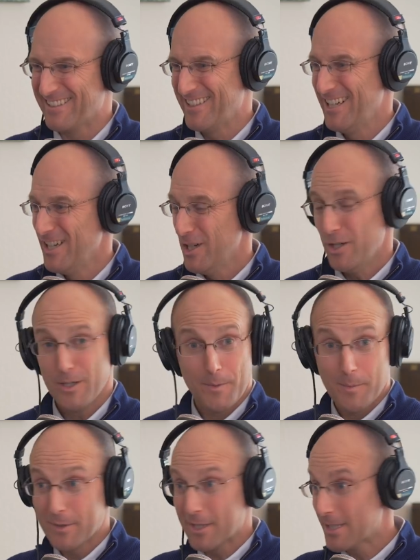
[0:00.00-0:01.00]
you. Am
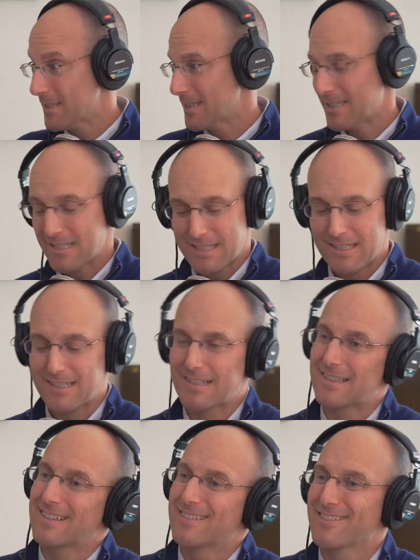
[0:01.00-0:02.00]
I blushing? Can you see? All
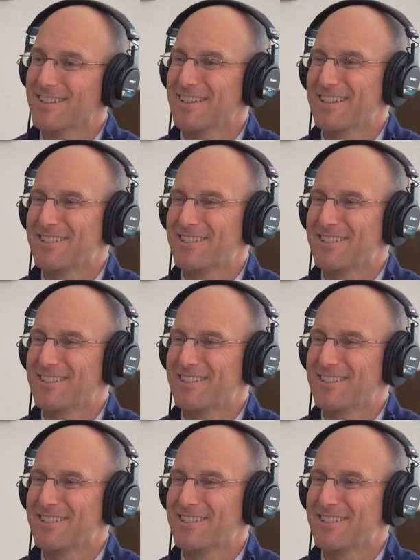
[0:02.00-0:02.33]
right. Well,